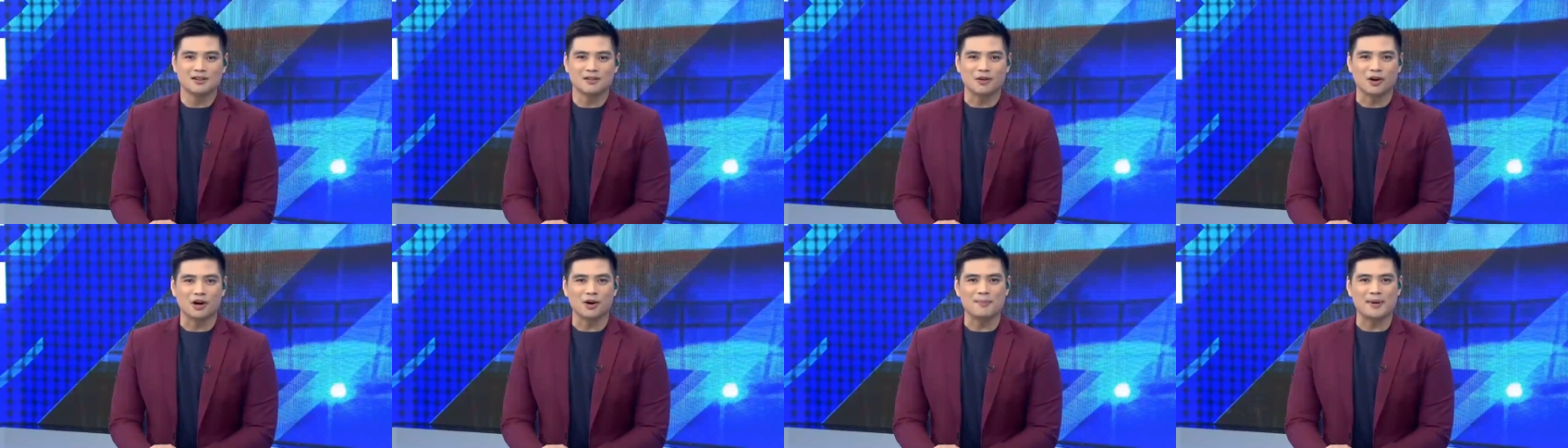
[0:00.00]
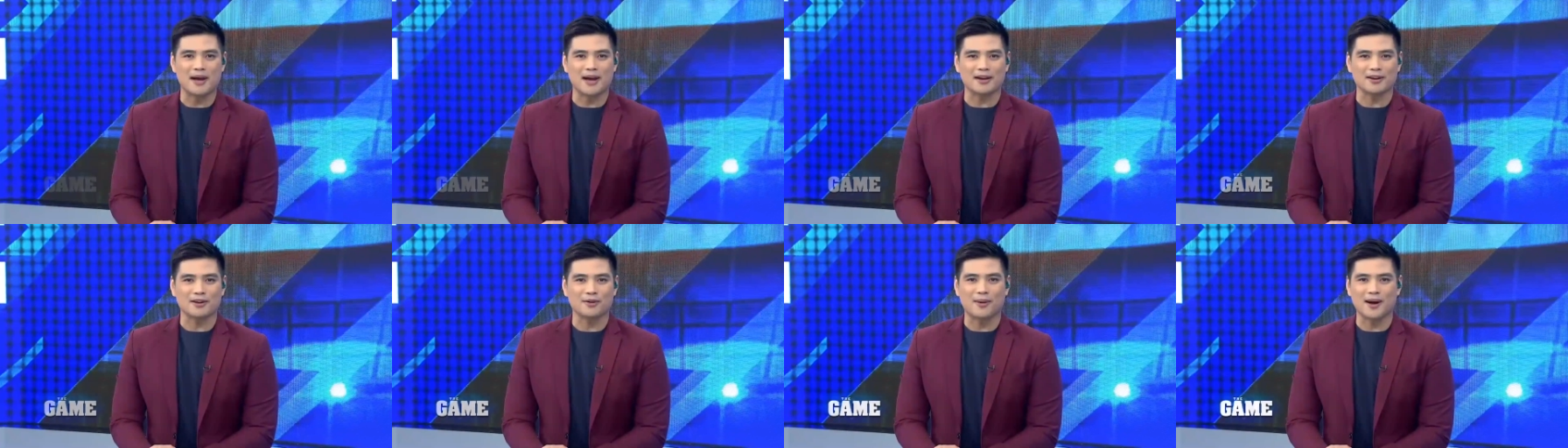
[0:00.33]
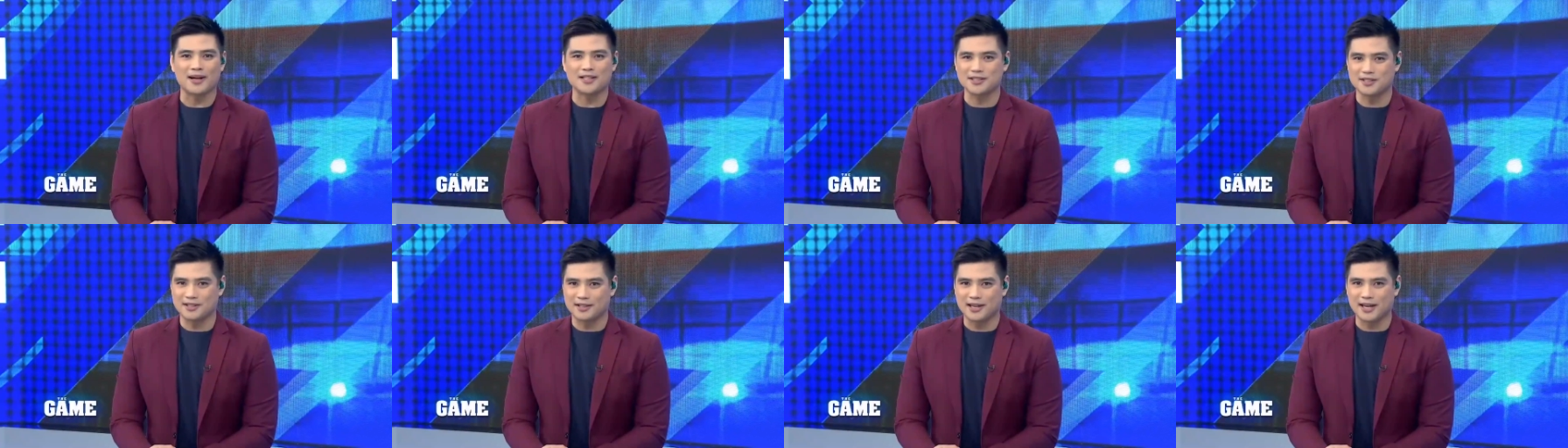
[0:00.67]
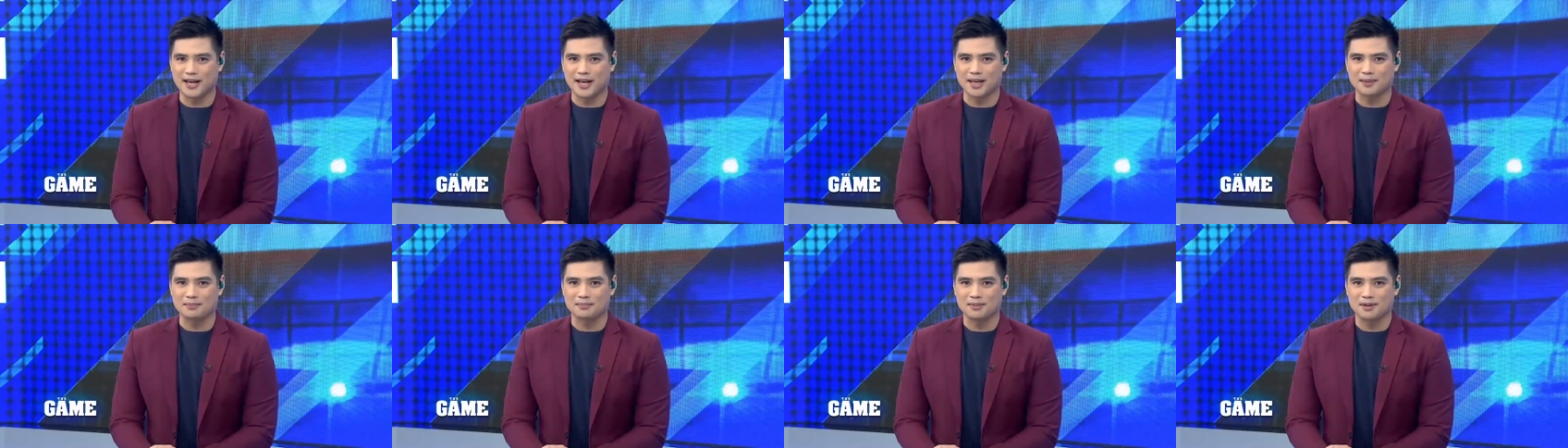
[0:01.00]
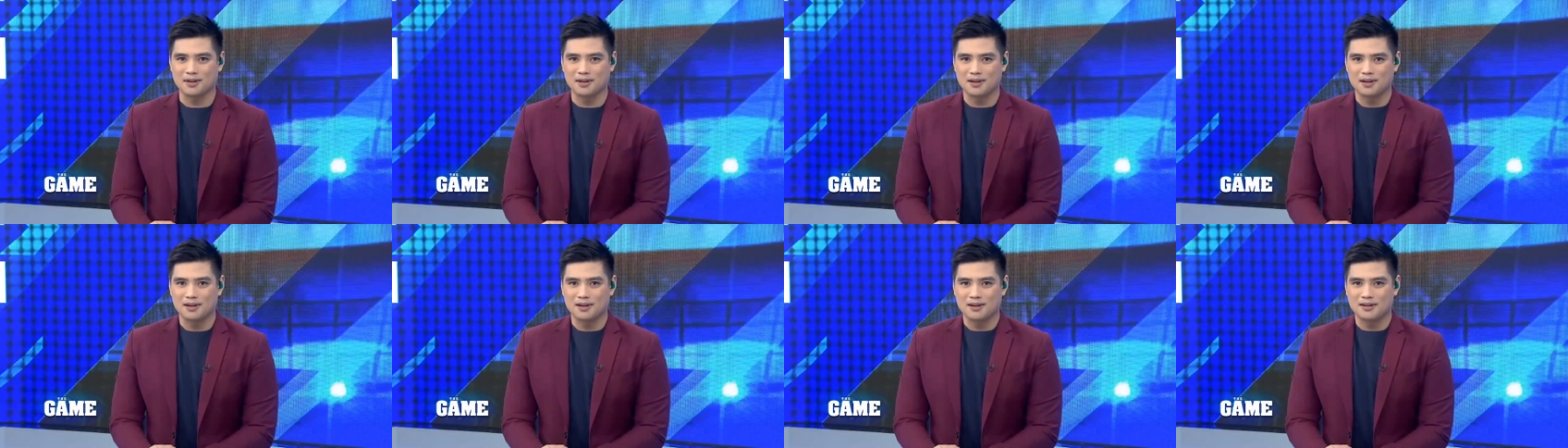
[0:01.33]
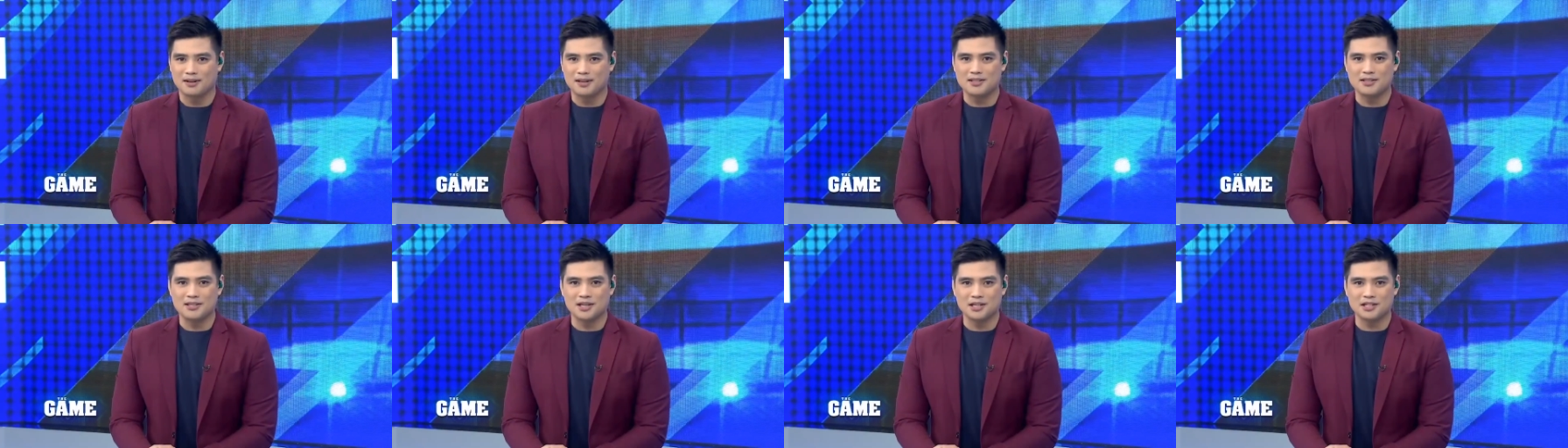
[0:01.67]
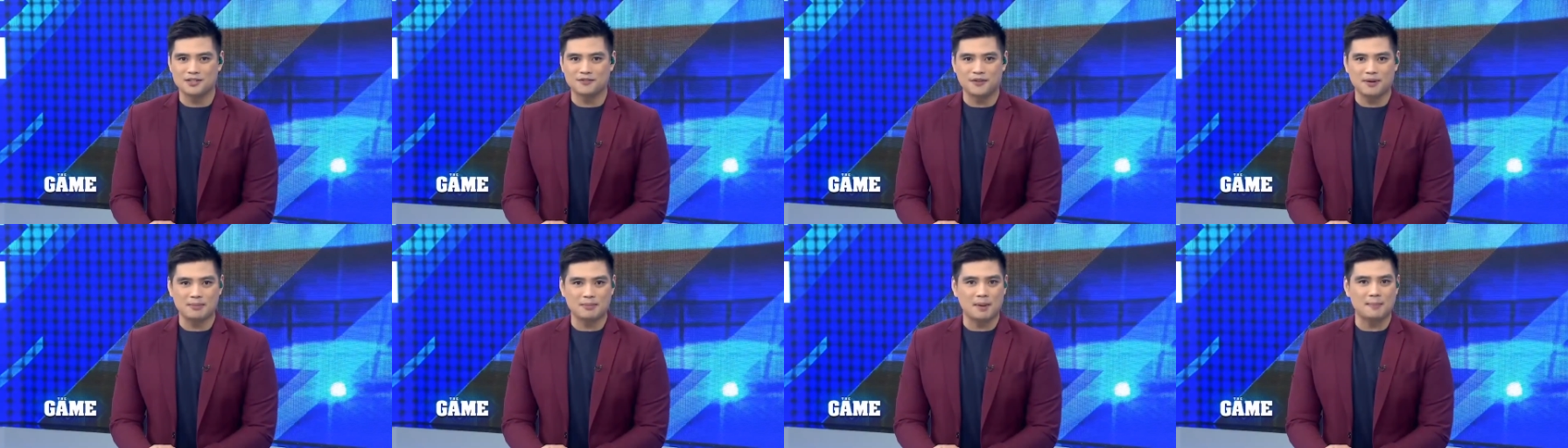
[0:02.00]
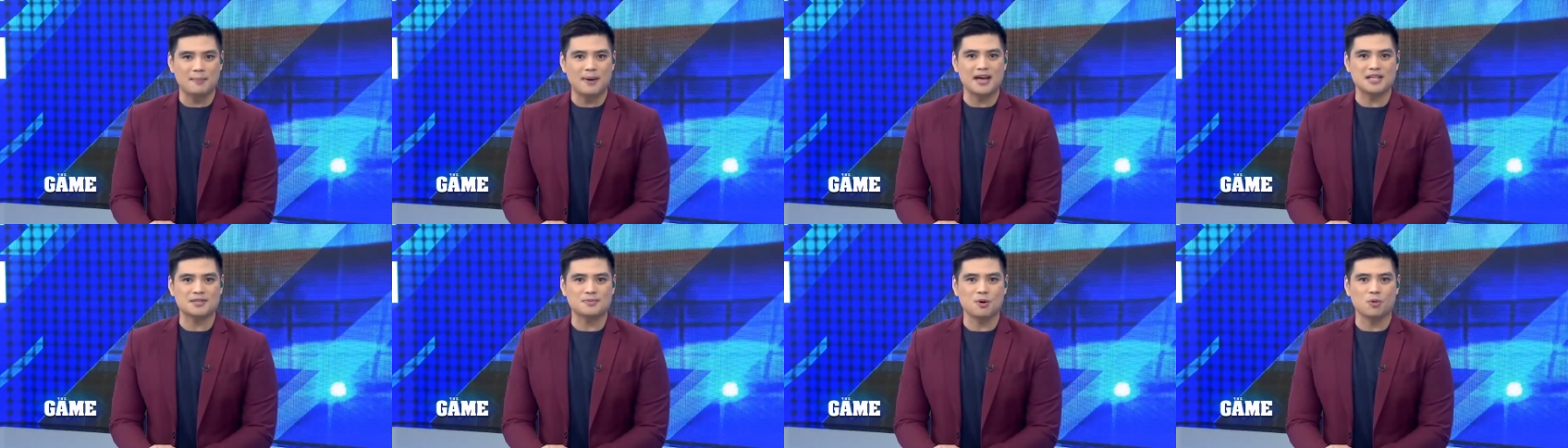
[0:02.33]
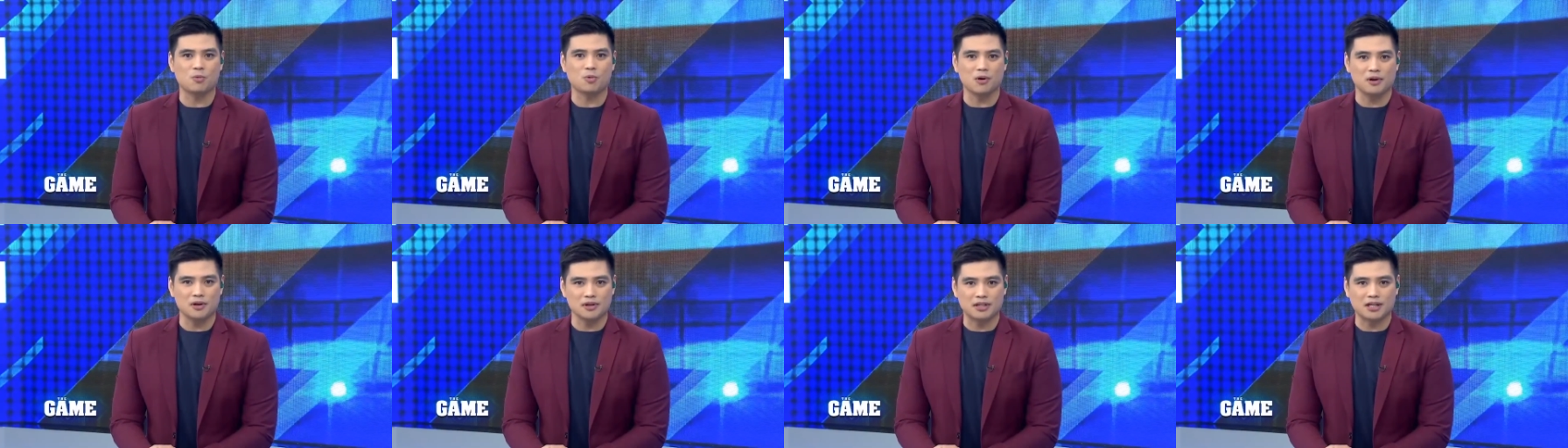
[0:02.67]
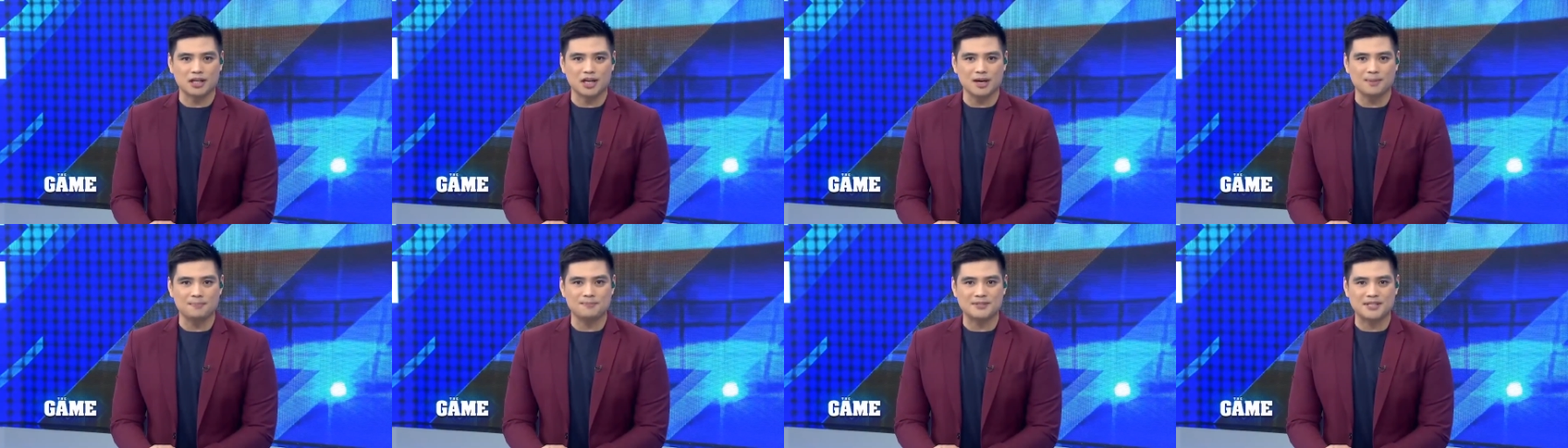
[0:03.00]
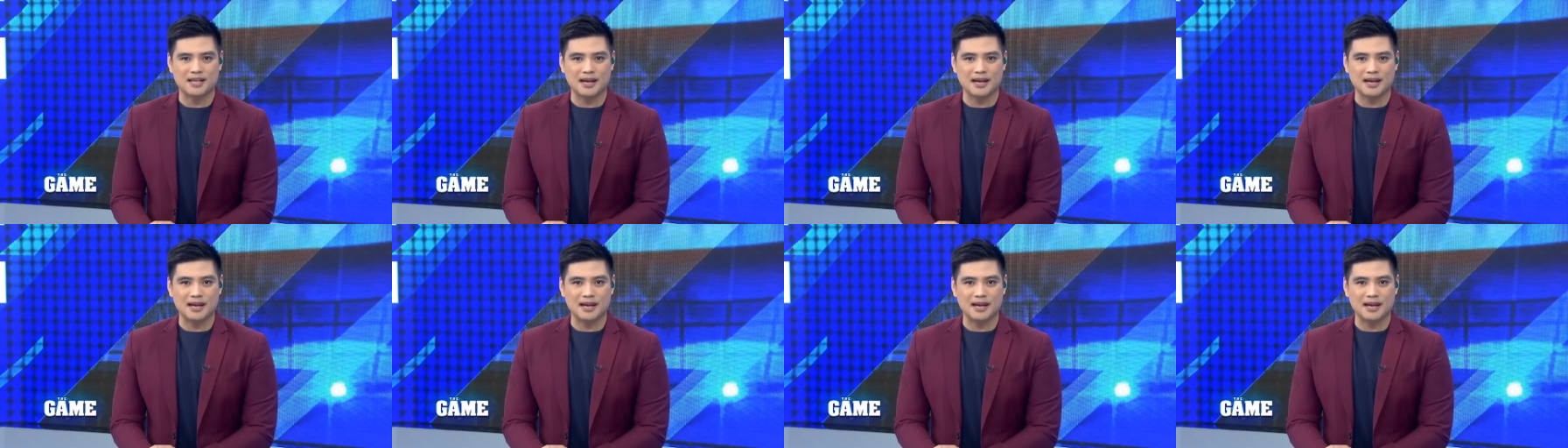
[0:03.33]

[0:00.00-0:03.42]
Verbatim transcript: Welcome back. You're watching The Game. This year's FIBA Basketball World Cup